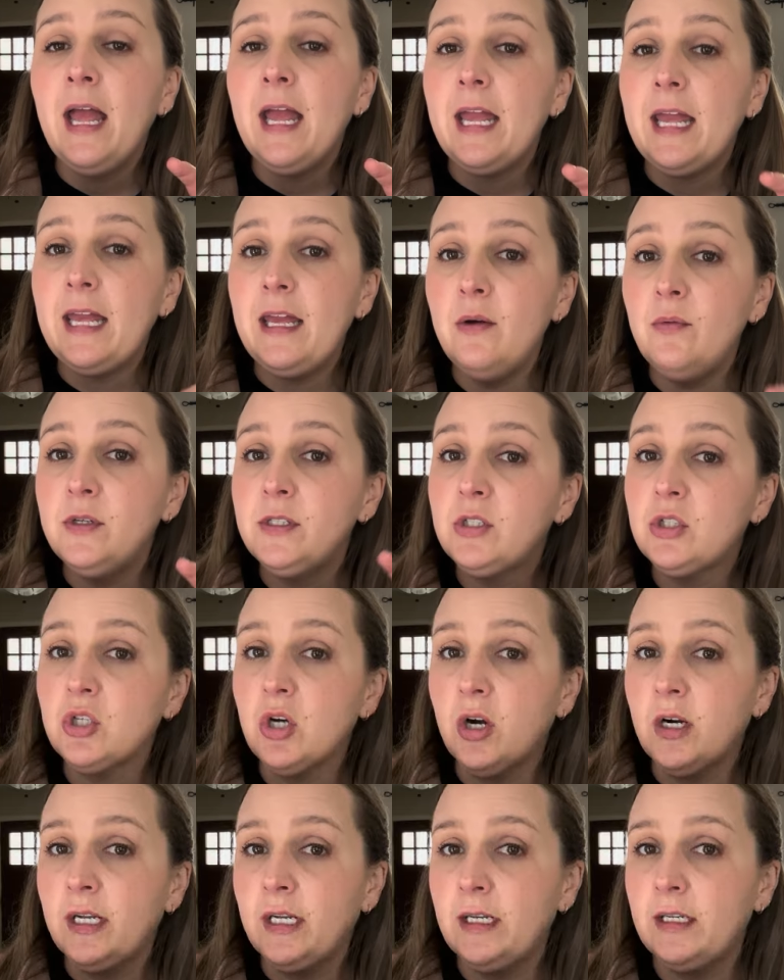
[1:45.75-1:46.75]
he was
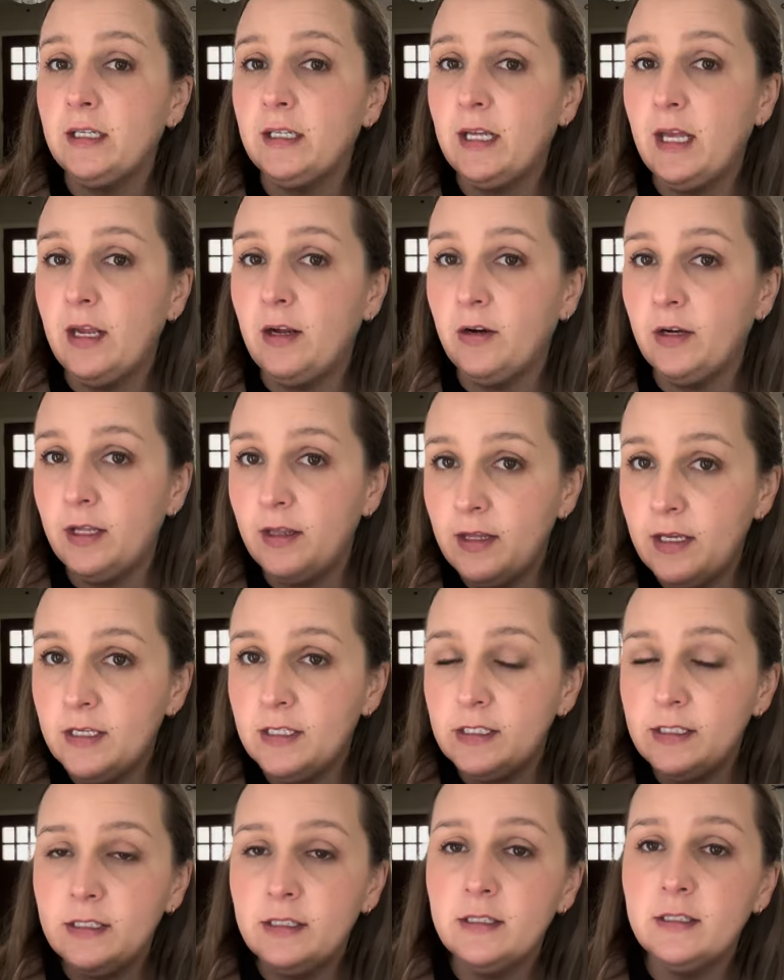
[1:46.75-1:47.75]
starting to carry
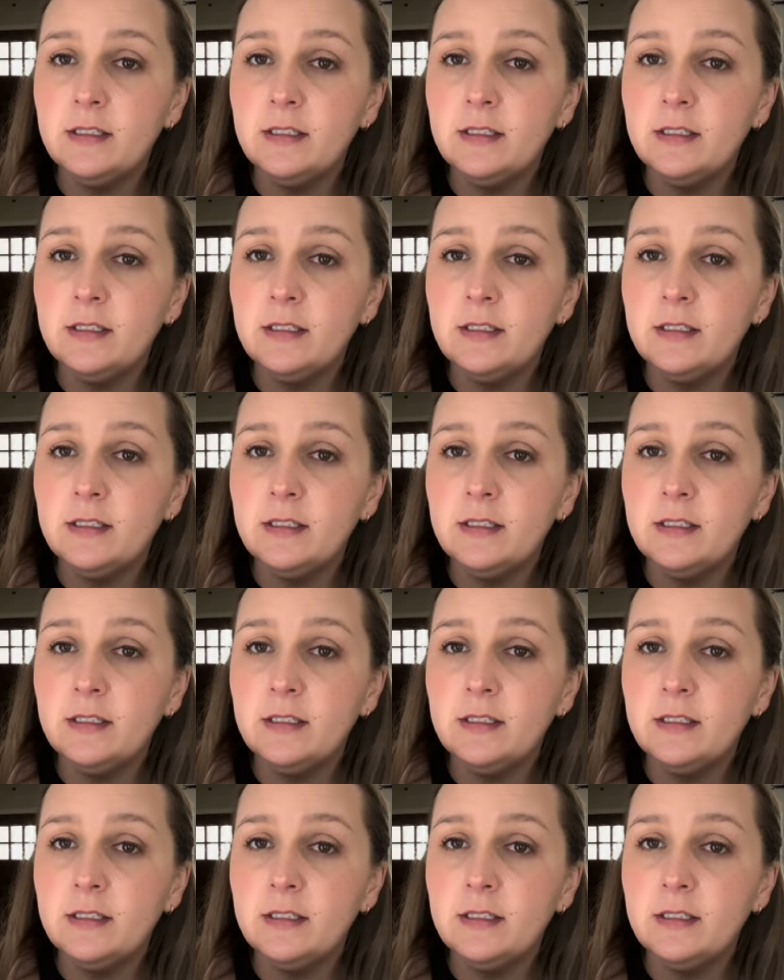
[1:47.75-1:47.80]
this.